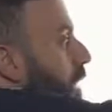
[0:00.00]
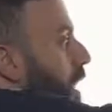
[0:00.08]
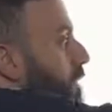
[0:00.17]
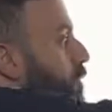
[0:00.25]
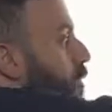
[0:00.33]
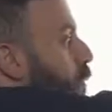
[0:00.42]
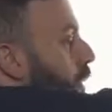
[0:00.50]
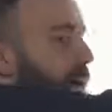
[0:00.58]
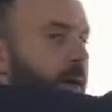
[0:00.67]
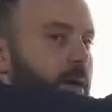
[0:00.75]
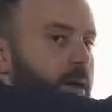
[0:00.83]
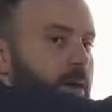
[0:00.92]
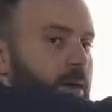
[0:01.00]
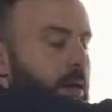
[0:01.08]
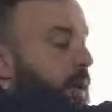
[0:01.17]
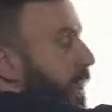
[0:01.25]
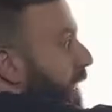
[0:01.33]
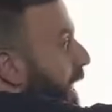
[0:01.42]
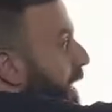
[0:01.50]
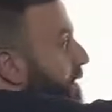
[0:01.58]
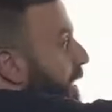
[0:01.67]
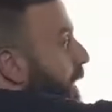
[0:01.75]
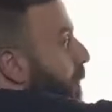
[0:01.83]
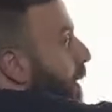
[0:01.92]
a square and
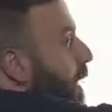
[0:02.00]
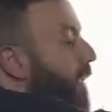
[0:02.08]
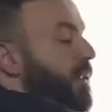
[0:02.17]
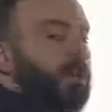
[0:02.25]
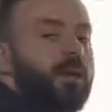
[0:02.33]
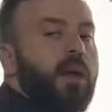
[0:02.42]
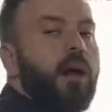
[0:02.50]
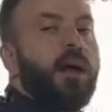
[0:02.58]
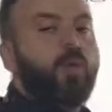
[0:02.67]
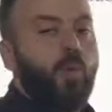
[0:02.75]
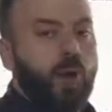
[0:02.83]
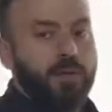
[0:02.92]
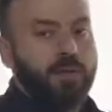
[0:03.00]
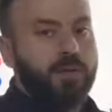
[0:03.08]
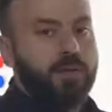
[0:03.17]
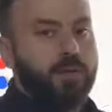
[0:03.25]
M and N are what?